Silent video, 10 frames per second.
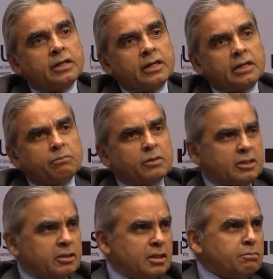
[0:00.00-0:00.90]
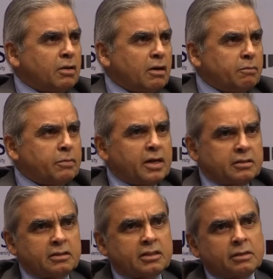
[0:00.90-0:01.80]
in purchasing power
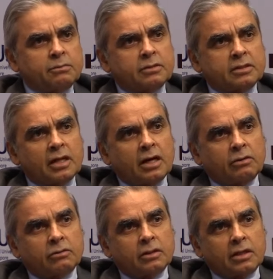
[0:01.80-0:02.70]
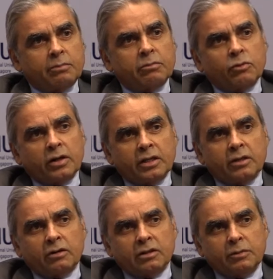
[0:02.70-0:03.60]
parity terms now, the number one
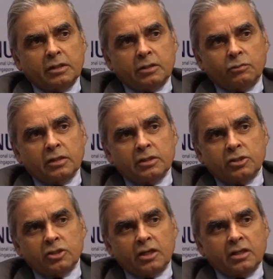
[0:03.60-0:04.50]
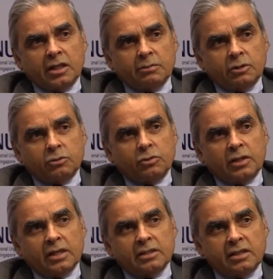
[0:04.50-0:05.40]
economy in the world is China, number two,
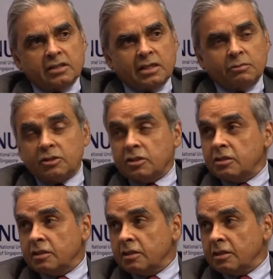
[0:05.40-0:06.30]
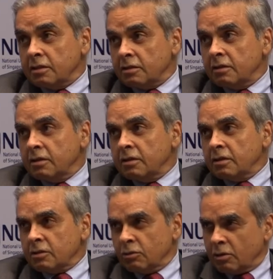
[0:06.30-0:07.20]
United States, number three is India.
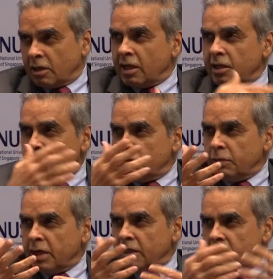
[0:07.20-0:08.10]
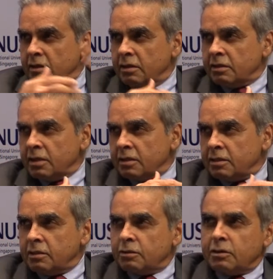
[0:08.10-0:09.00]
So clearly you've made it, in a
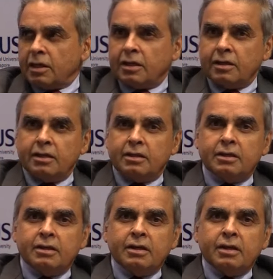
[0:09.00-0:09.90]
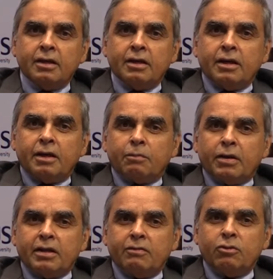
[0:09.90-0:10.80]
sense, into that league.
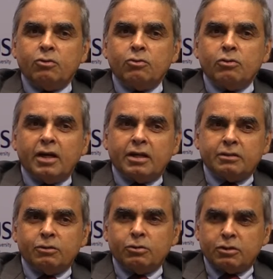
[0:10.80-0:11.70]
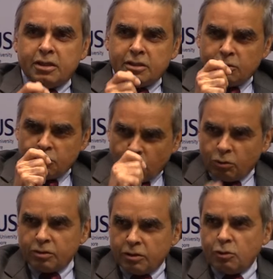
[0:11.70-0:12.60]
But if you had, you know, since you know
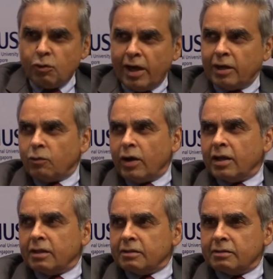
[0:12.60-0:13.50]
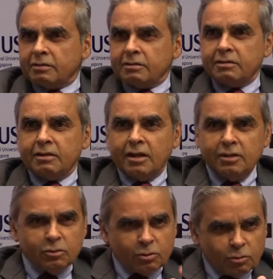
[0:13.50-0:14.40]
the U N well, and
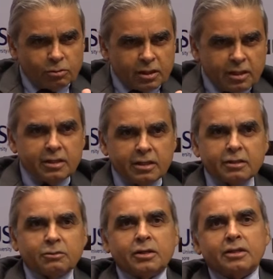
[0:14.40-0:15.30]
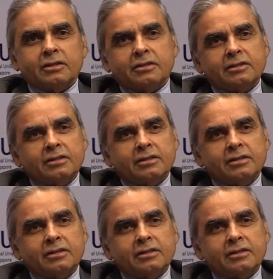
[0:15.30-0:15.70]
you know India well,